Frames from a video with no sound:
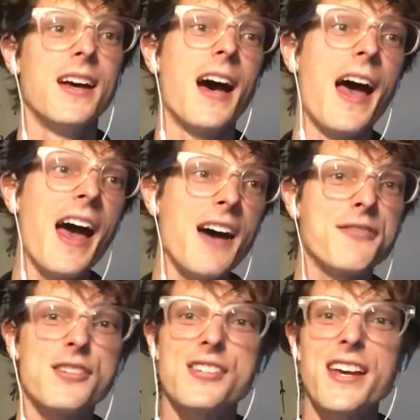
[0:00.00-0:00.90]
I have
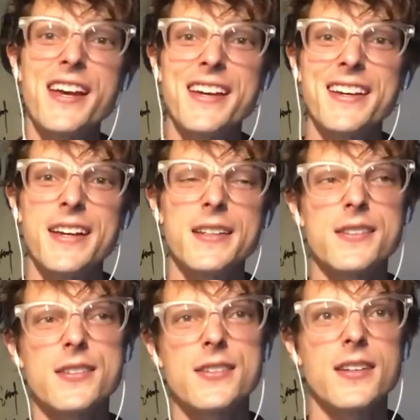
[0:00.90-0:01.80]
to say
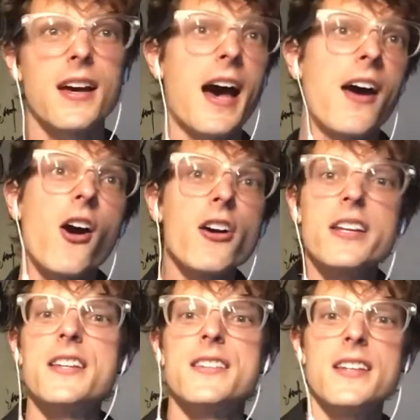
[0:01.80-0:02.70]
I
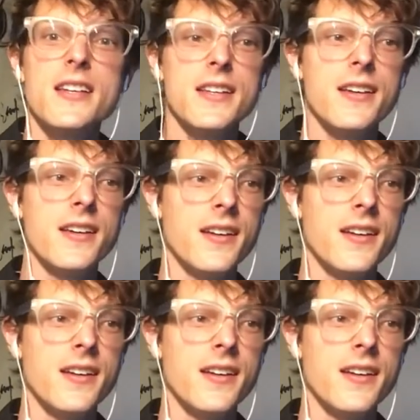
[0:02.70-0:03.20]
already did